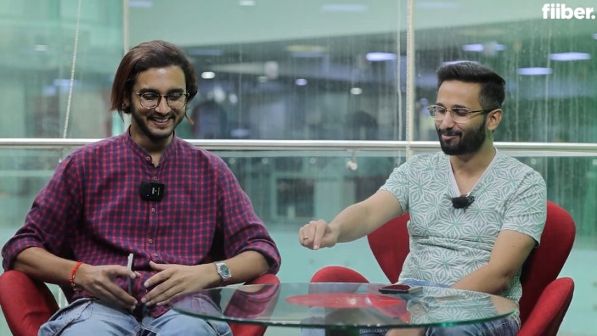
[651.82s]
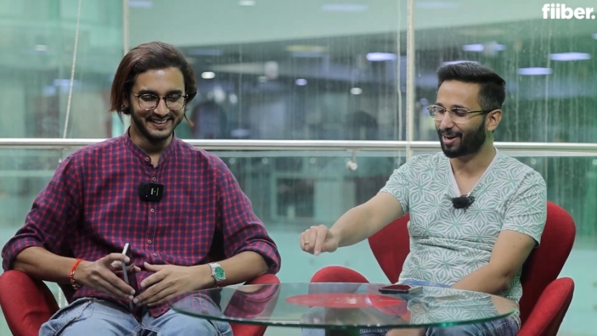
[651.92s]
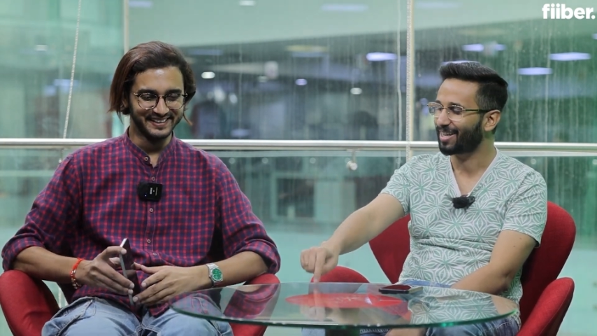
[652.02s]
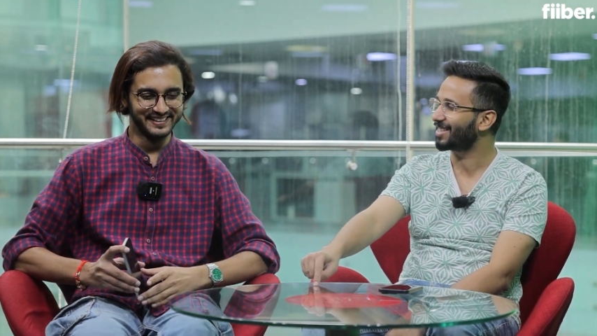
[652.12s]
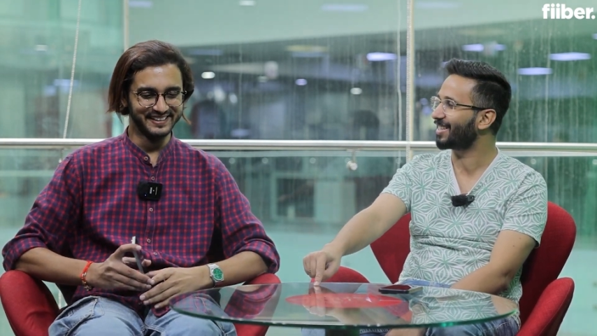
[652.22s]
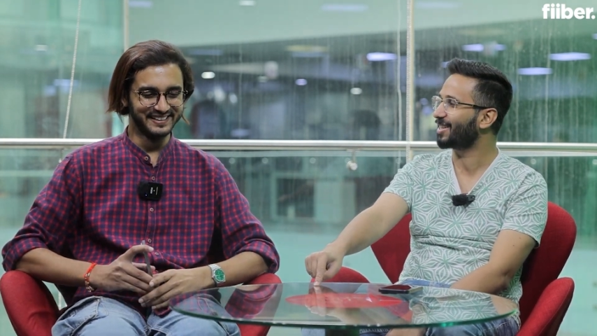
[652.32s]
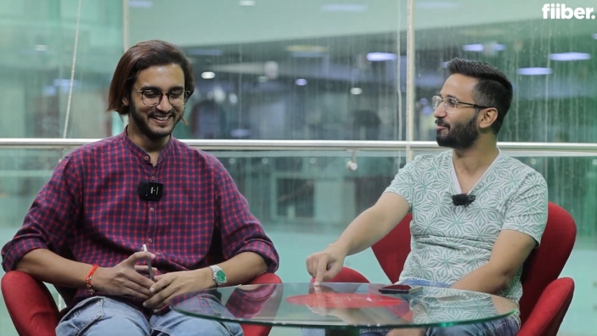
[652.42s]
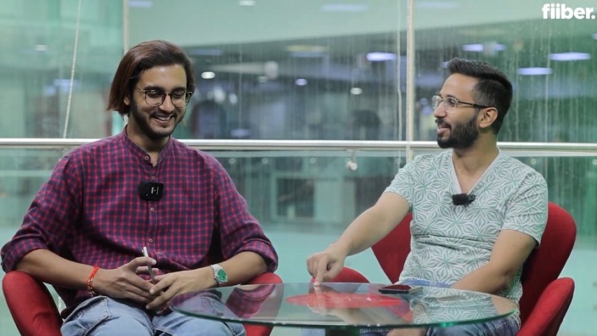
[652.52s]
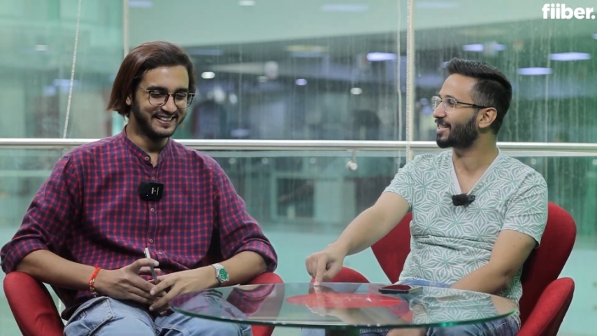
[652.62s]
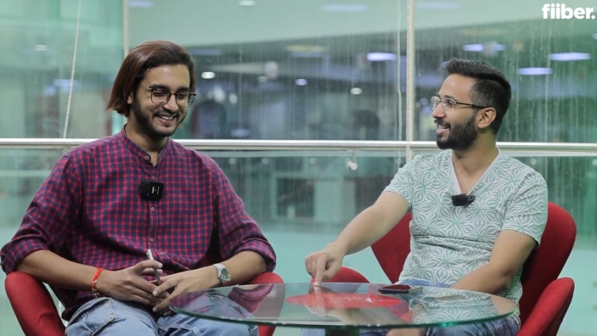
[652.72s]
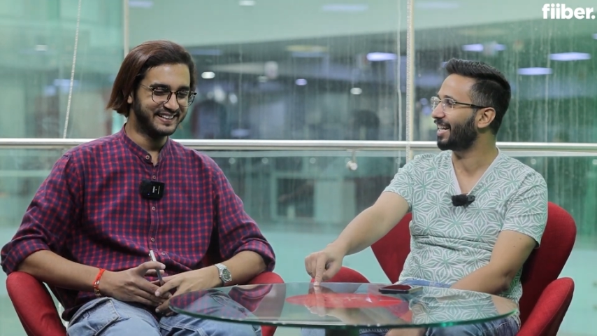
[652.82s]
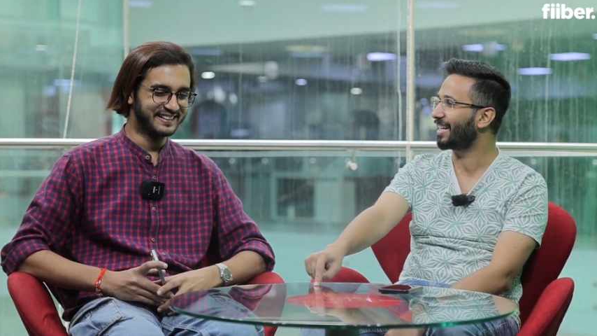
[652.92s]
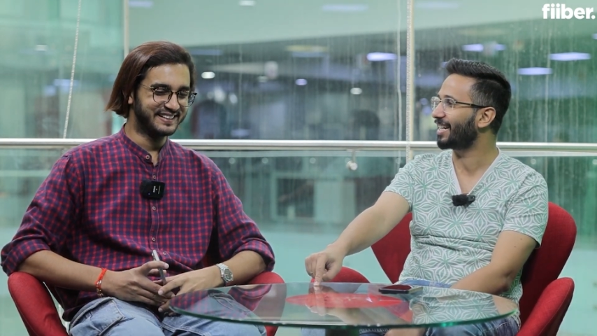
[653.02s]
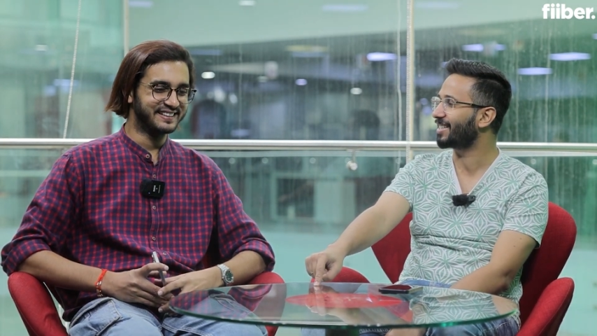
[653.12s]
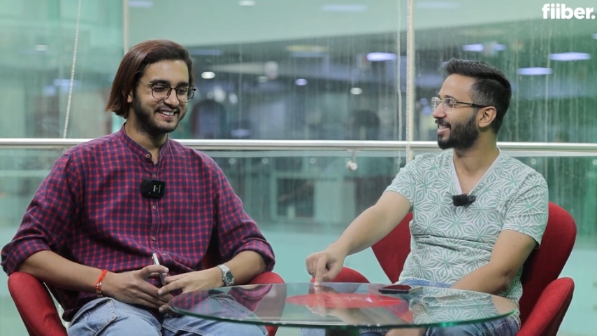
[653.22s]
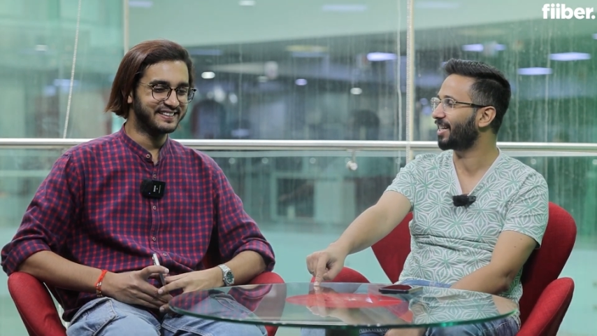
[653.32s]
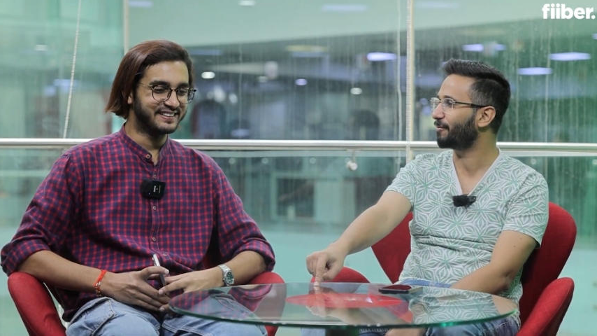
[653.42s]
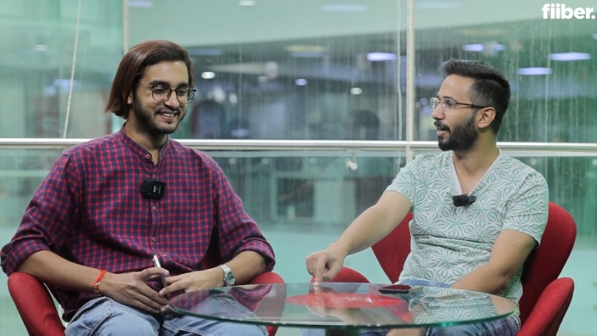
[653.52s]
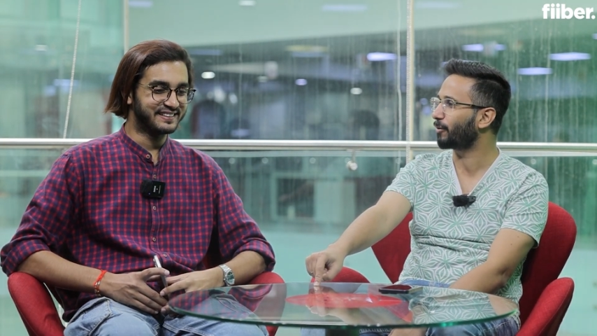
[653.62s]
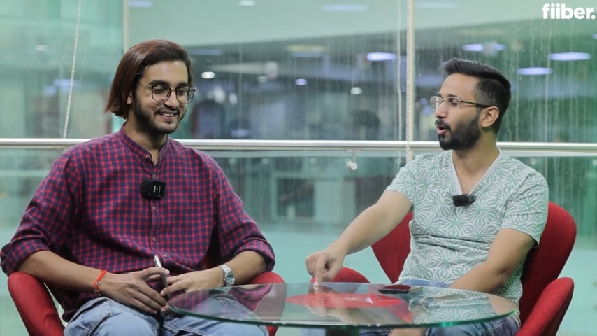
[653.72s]
Speaker 1: pricing the pixel 8 at
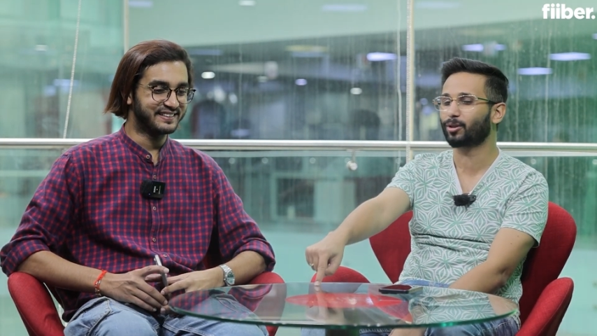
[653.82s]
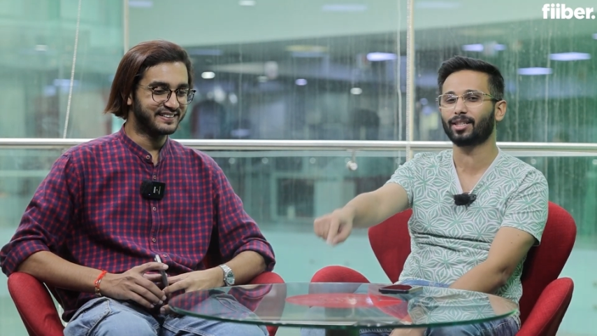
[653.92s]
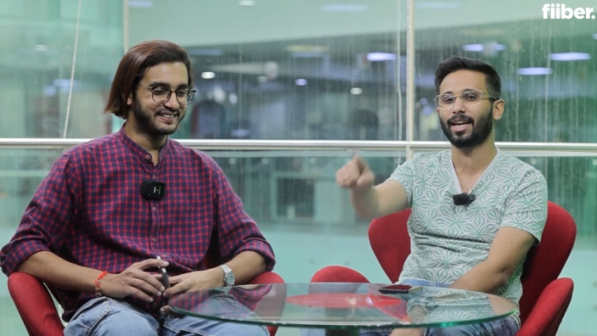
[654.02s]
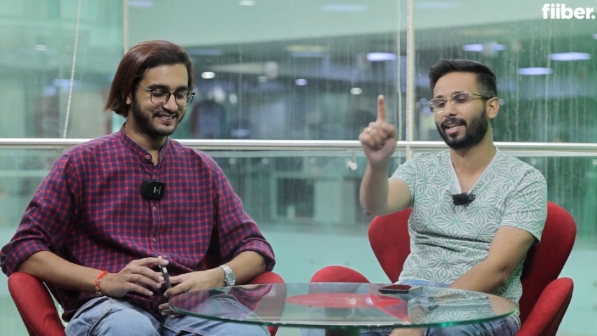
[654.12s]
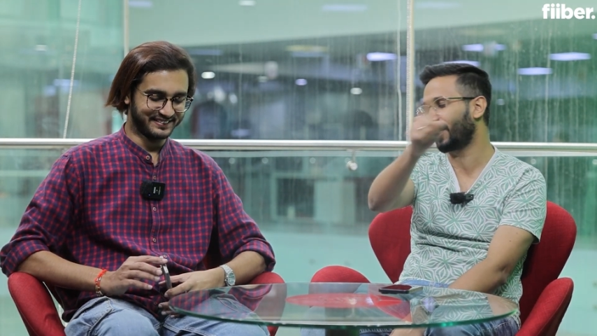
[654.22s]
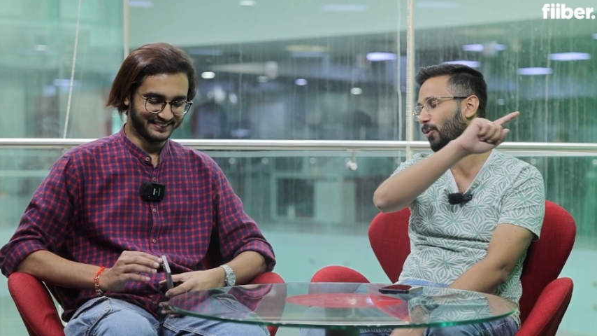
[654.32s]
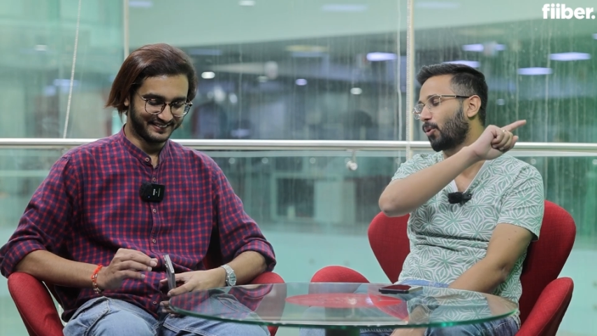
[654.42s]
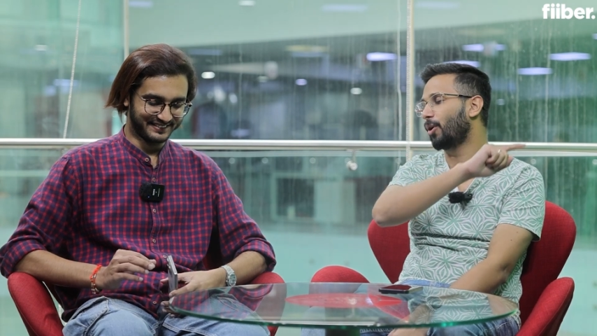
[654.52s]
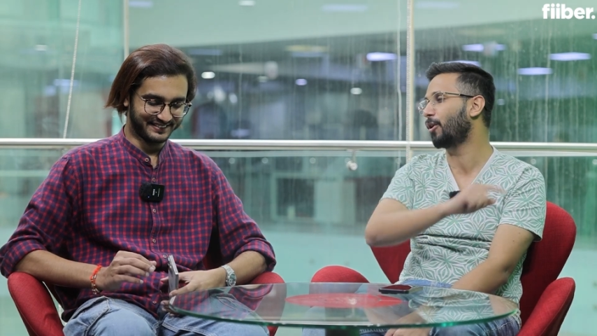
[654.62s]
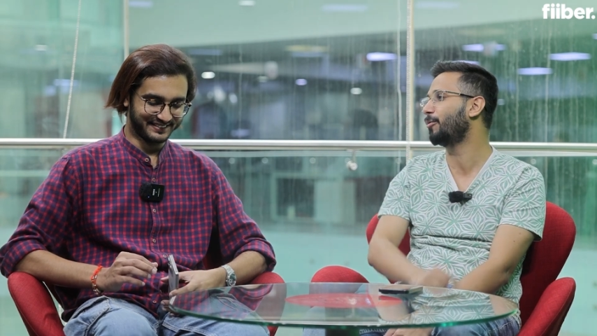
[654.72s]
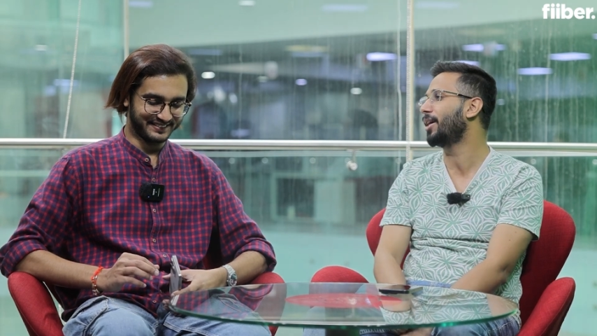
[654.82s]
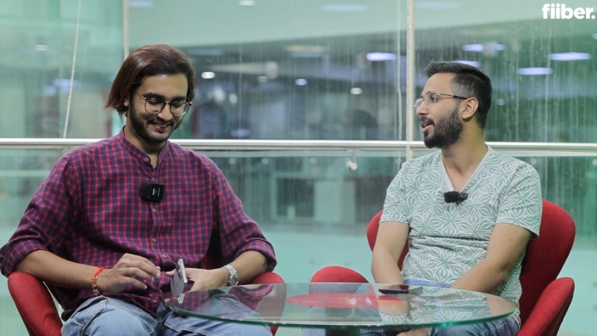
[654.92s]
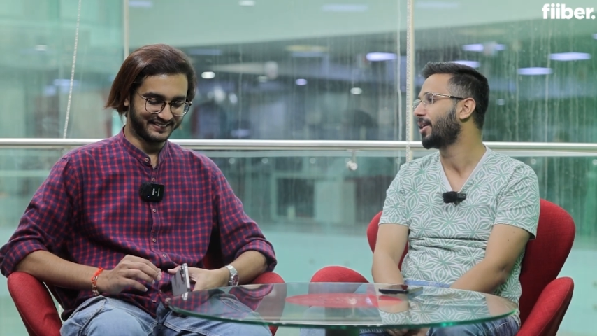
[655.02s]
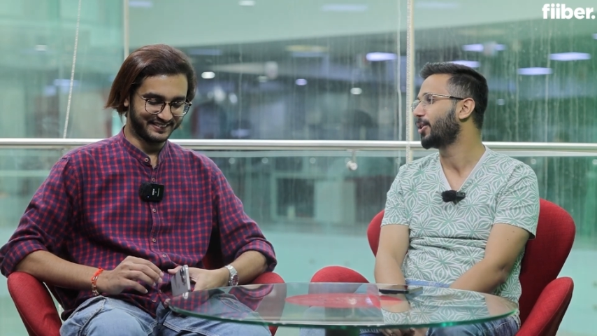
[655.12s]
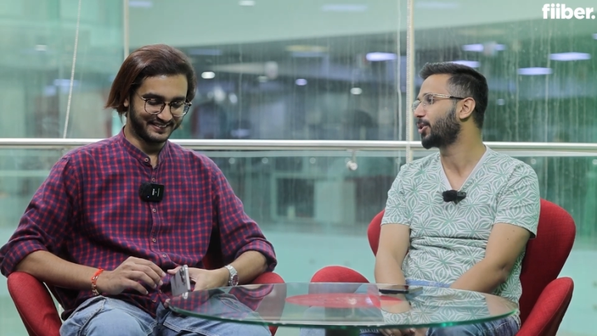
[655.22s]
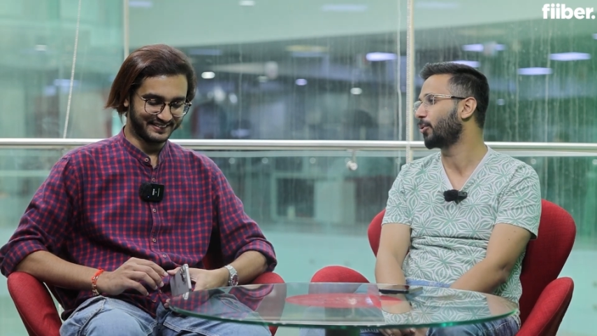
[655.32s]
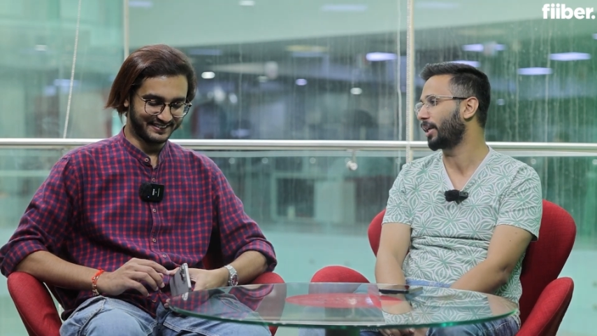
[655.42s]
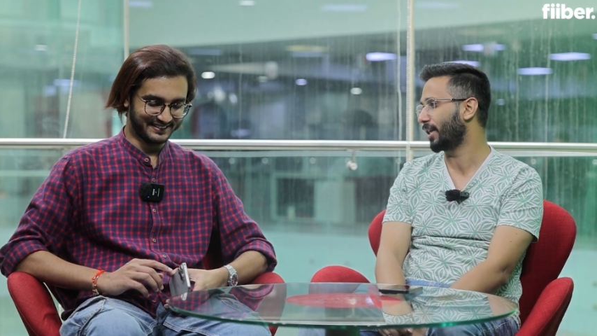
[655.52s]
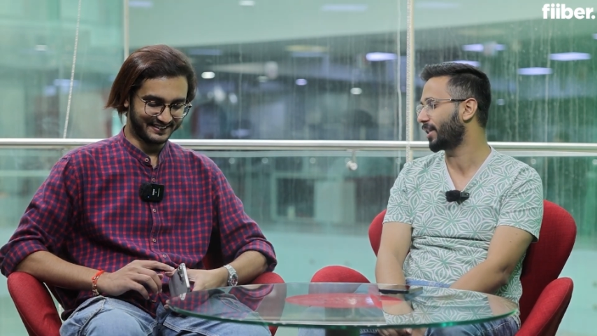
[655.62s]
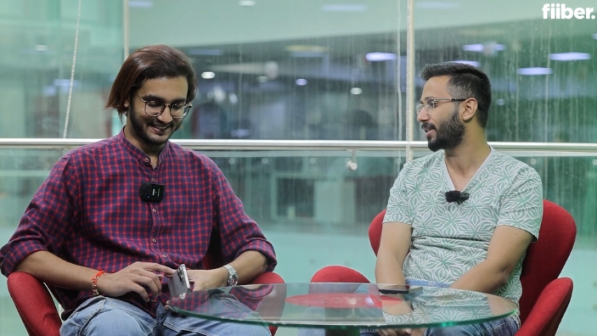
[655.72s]
65000 then i think google will be
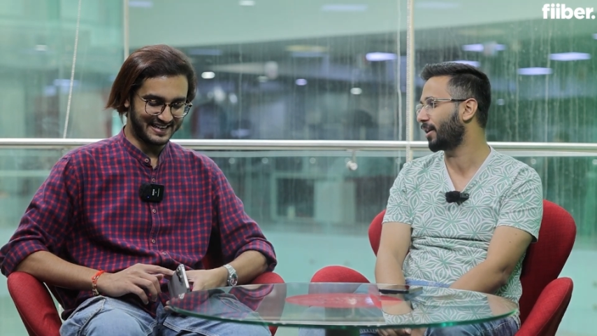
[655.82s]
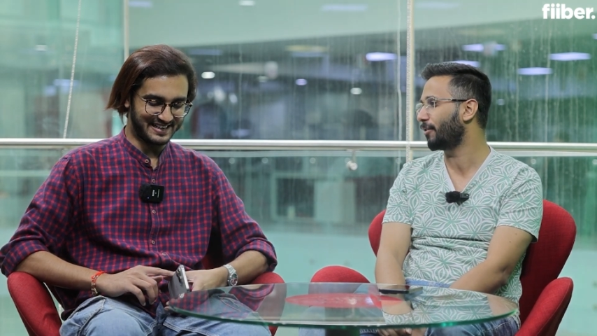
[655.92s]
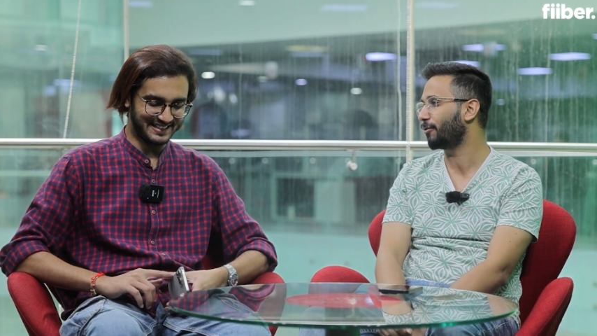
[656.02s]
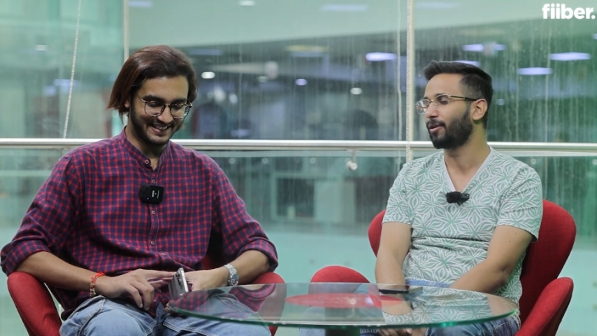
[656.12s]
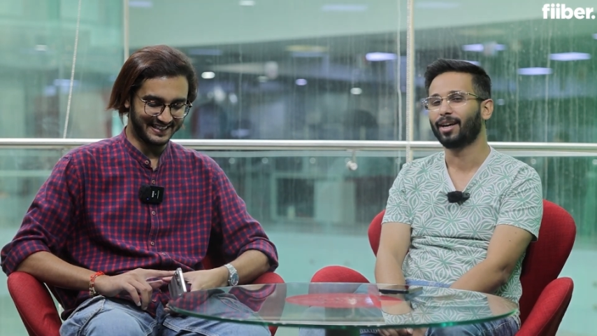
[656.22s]
shooting itself